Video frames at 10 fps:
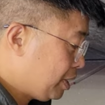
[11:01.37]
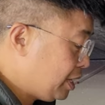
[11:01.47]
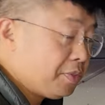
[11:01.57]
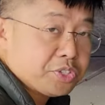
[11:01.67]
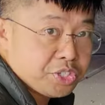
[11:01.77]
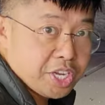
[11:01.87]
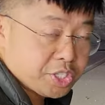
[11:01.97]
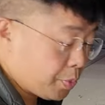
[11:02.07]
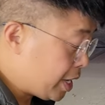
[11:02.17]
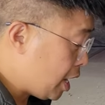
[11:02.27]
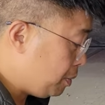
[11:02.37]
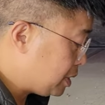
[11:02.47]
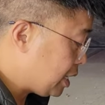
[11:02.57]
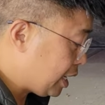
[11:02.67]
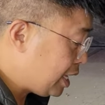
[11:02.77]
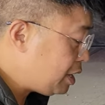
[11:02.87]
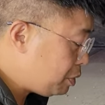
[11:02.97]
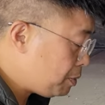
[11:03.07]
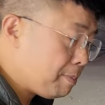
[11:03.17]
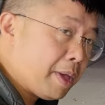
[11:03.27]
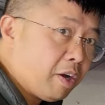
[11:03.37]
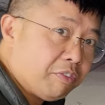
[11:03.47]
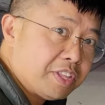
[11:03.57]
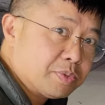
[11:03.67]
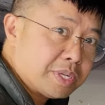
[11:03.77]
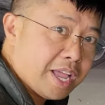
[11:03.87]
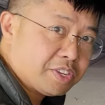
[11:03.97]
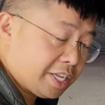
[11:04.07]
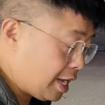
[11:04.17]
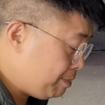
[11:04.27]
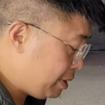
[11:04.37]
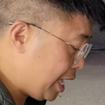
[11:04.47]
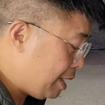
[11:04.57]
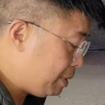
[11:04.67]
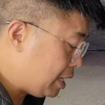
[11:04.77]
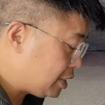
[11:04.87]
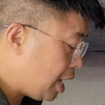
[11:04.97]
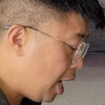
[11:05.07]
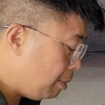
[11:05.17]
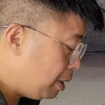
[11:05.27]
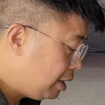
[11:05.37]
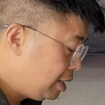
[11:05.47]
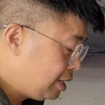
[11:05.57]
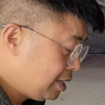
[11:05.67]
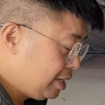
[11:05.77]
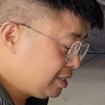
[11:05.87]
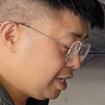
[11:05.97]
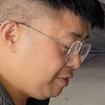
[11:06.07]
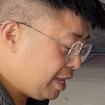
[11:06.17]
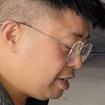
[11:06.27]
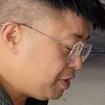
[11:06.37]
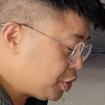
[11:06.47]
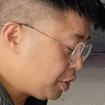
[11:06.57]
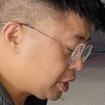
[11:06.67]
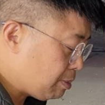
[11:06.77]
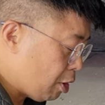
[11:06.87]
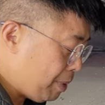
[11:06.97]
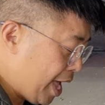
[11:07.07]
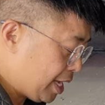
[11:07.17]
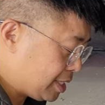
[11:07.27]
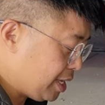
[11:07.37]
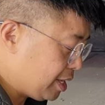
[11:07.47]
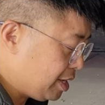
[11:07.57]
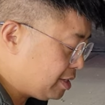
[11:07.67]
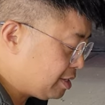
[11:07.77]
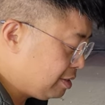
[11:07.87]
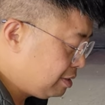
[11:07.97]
the other suggestion we got was like, it would have been better if this would actually came in a tub instead of individual small packets like this.